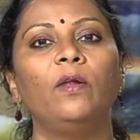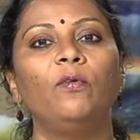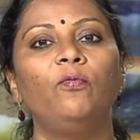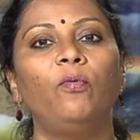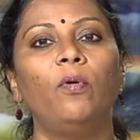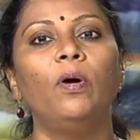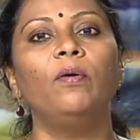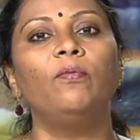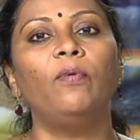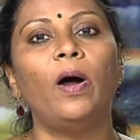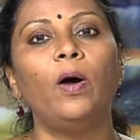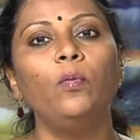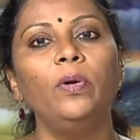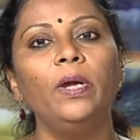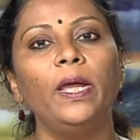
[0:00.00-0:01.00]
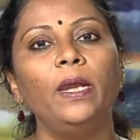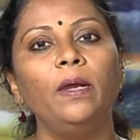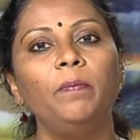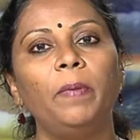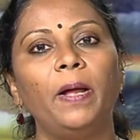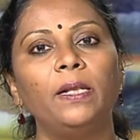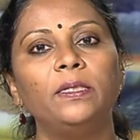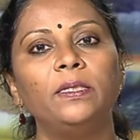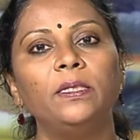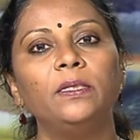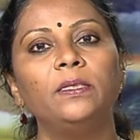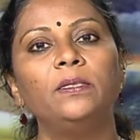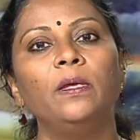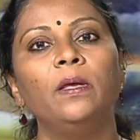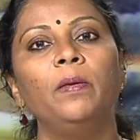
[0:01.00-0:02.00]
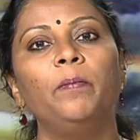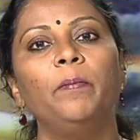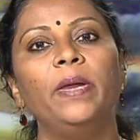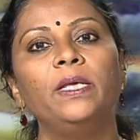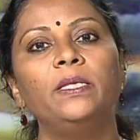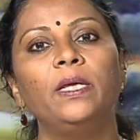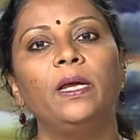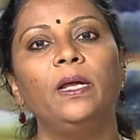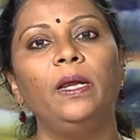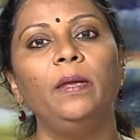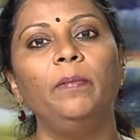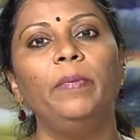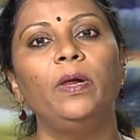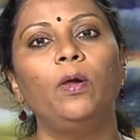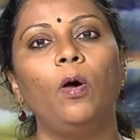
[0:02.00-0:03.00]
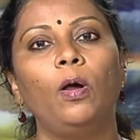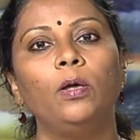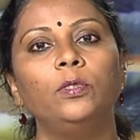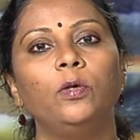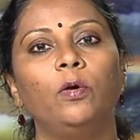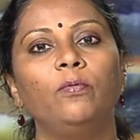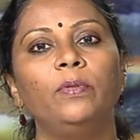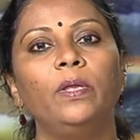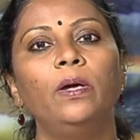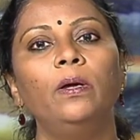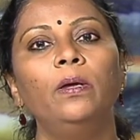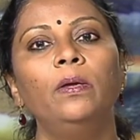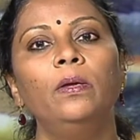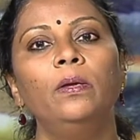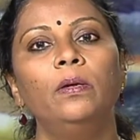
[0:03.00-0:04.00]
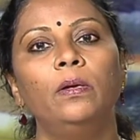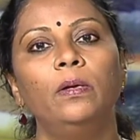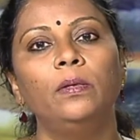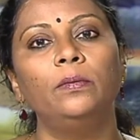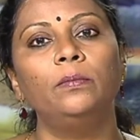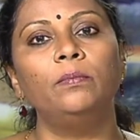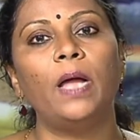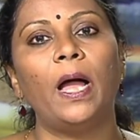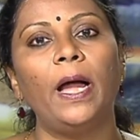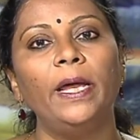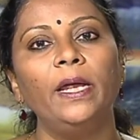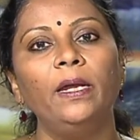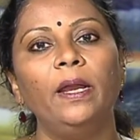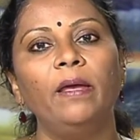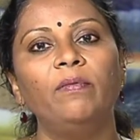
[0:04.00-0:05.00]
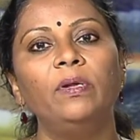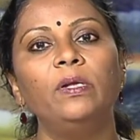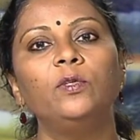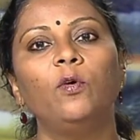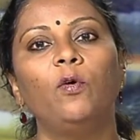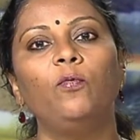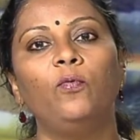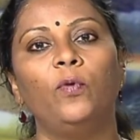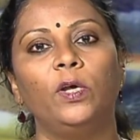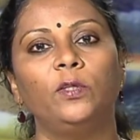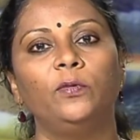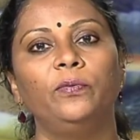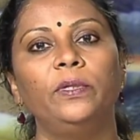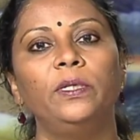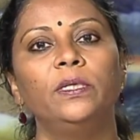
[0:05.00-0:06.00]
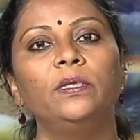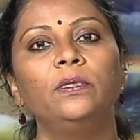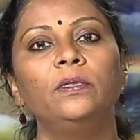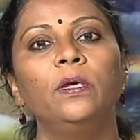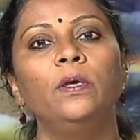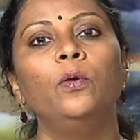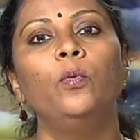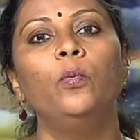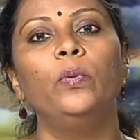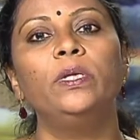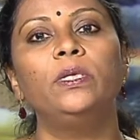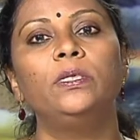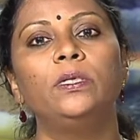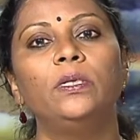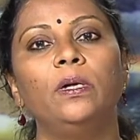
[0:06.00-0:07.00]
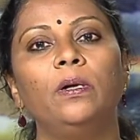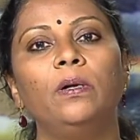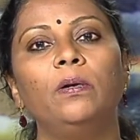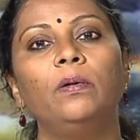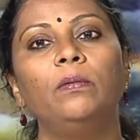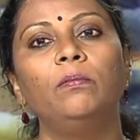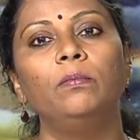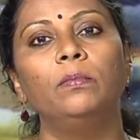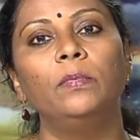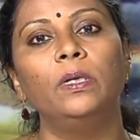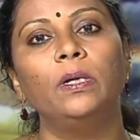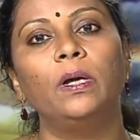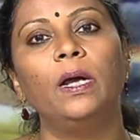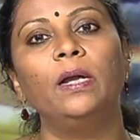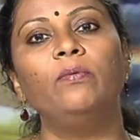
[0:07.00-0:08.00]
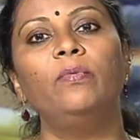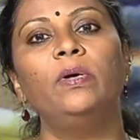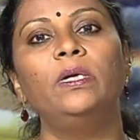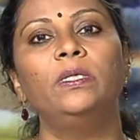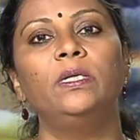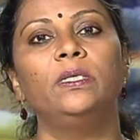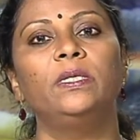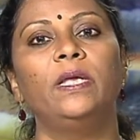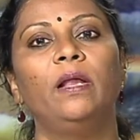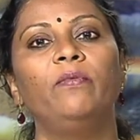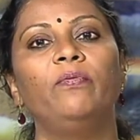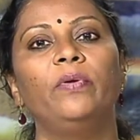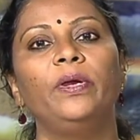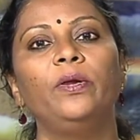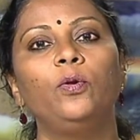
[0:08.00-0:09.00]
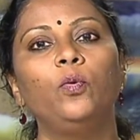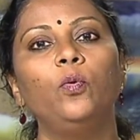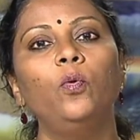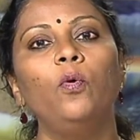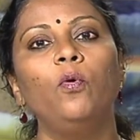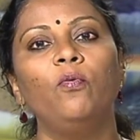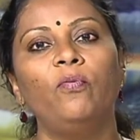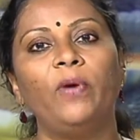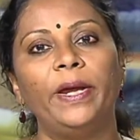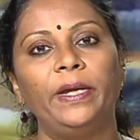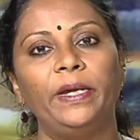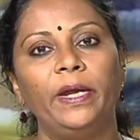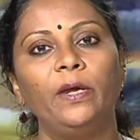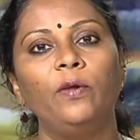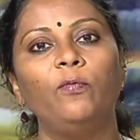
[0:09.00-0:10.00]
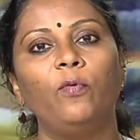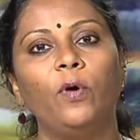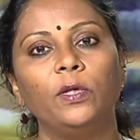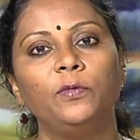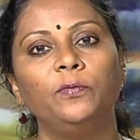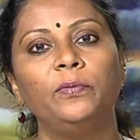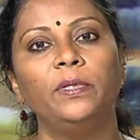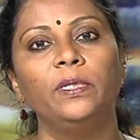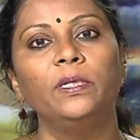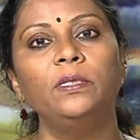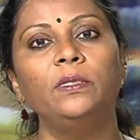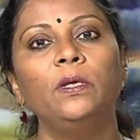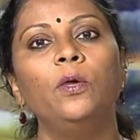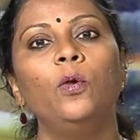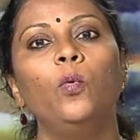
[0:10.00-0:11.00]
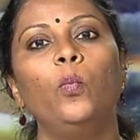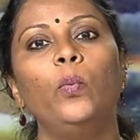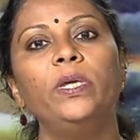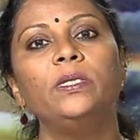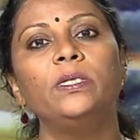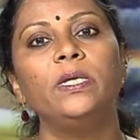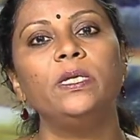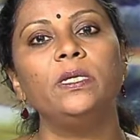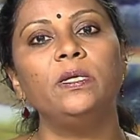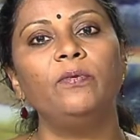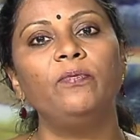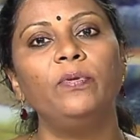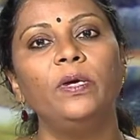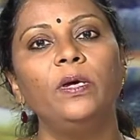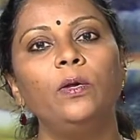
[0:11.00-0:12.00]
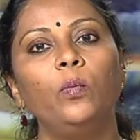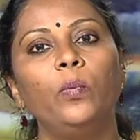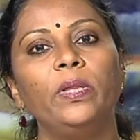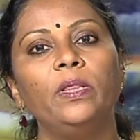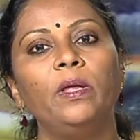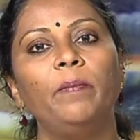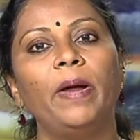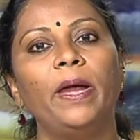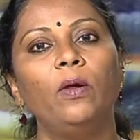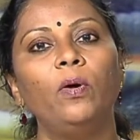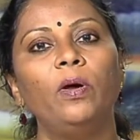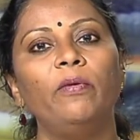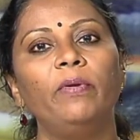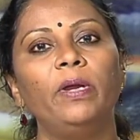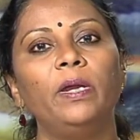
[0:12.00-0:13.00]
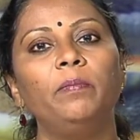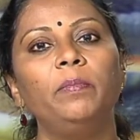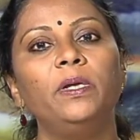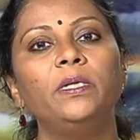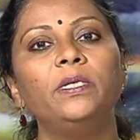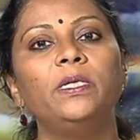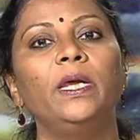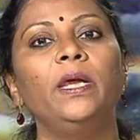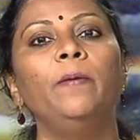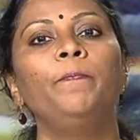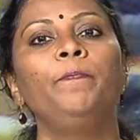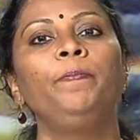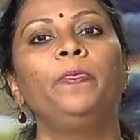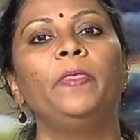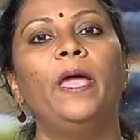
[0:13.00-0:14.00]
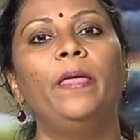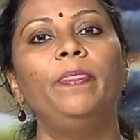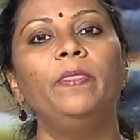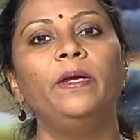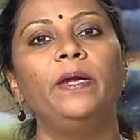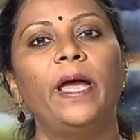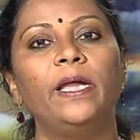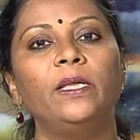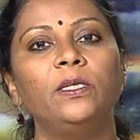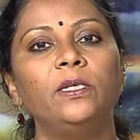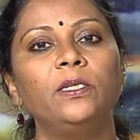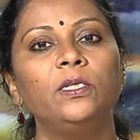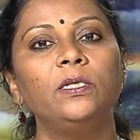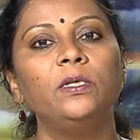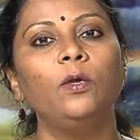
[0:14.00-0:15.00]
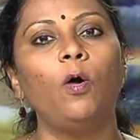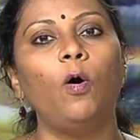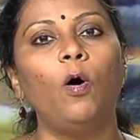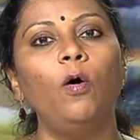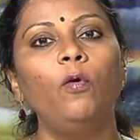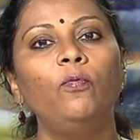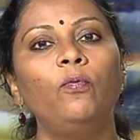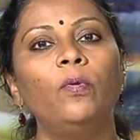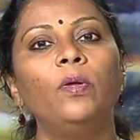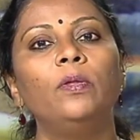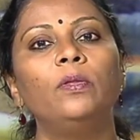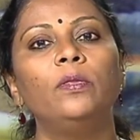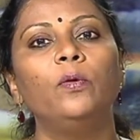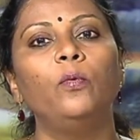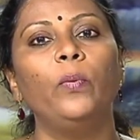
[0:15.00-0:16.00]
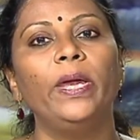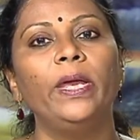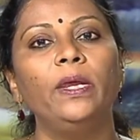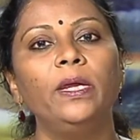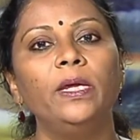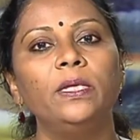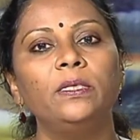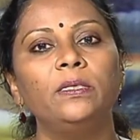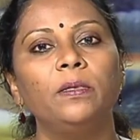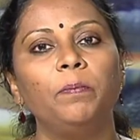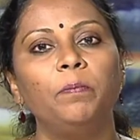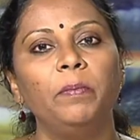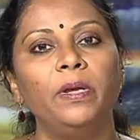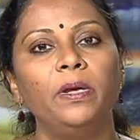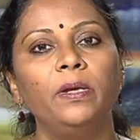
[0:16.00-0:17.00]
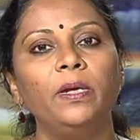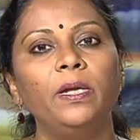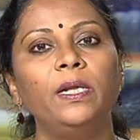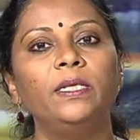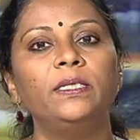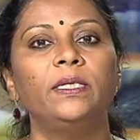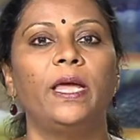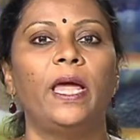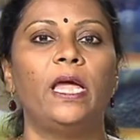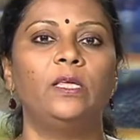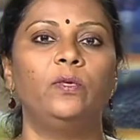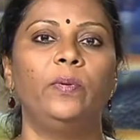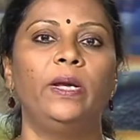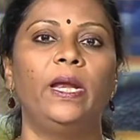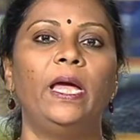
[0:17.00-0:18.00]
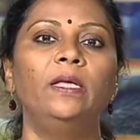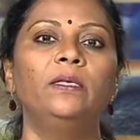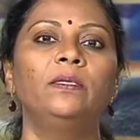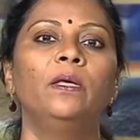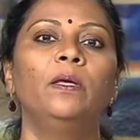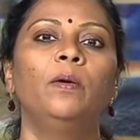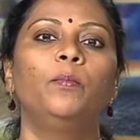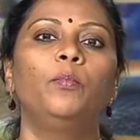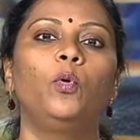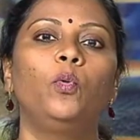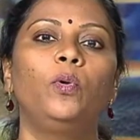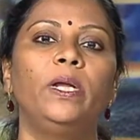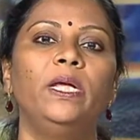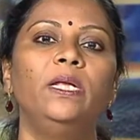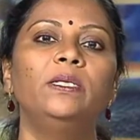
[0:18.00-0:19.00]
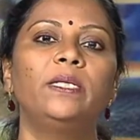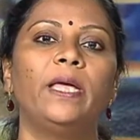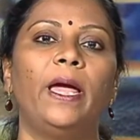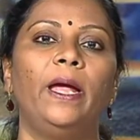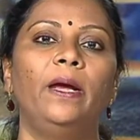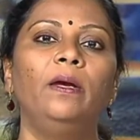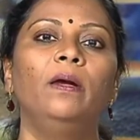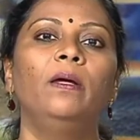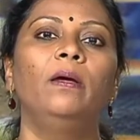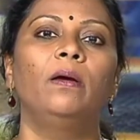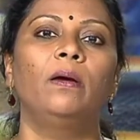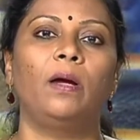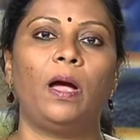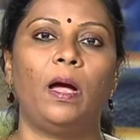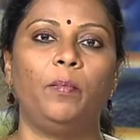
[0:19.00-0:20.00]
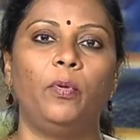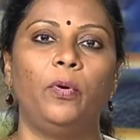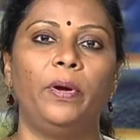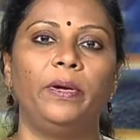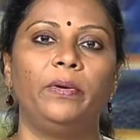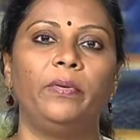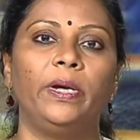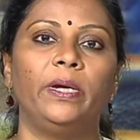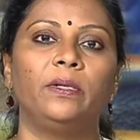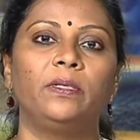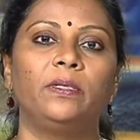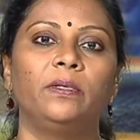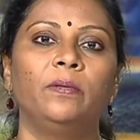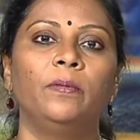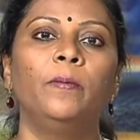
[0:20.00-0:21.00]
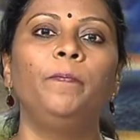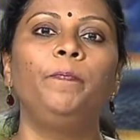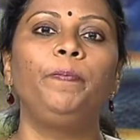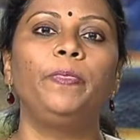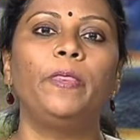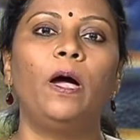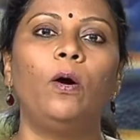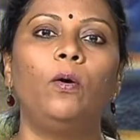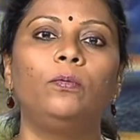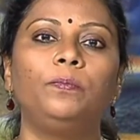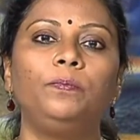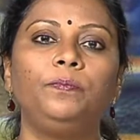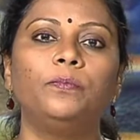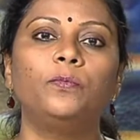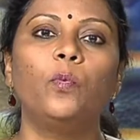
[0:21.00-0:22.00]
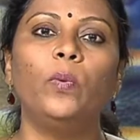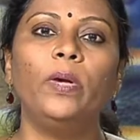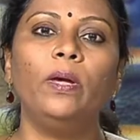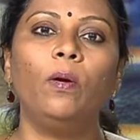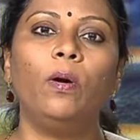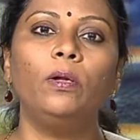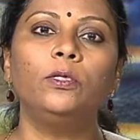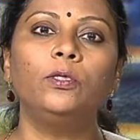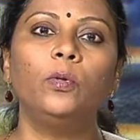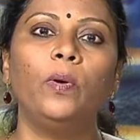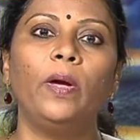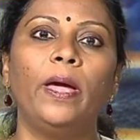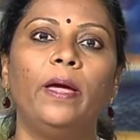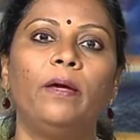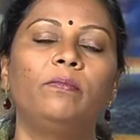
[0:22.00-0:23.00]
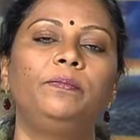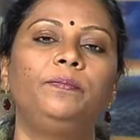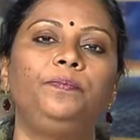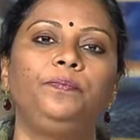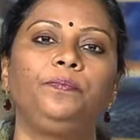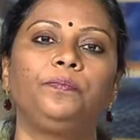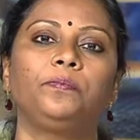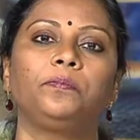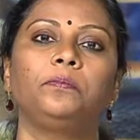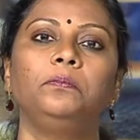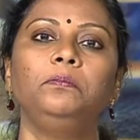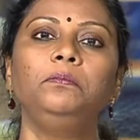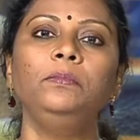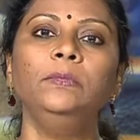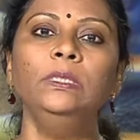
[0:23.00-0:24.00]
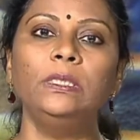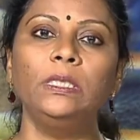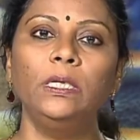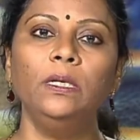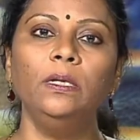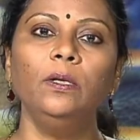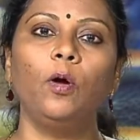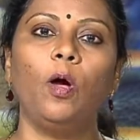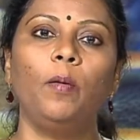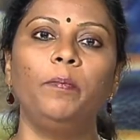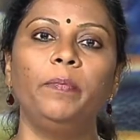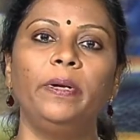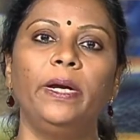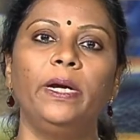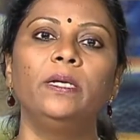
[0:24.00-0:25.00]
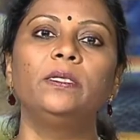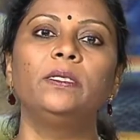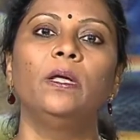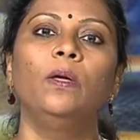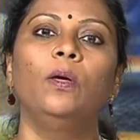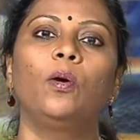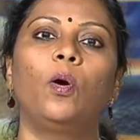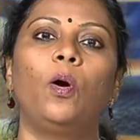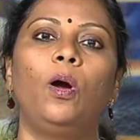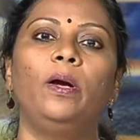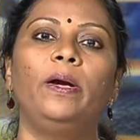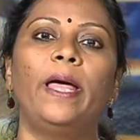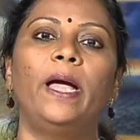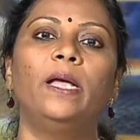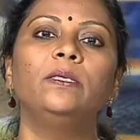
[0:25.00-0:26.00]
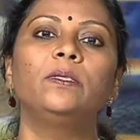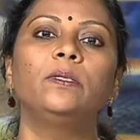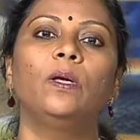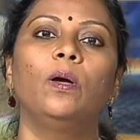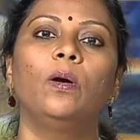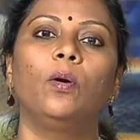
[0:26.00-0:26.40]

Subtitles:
are found in pulses basically because of the high levels of phosphorus, which converts itself into phytate phosphorus, which interfere with the bioavailability and the digestion of the various minerals as well as proteins and carbohydrates. Now, we also have certain components called as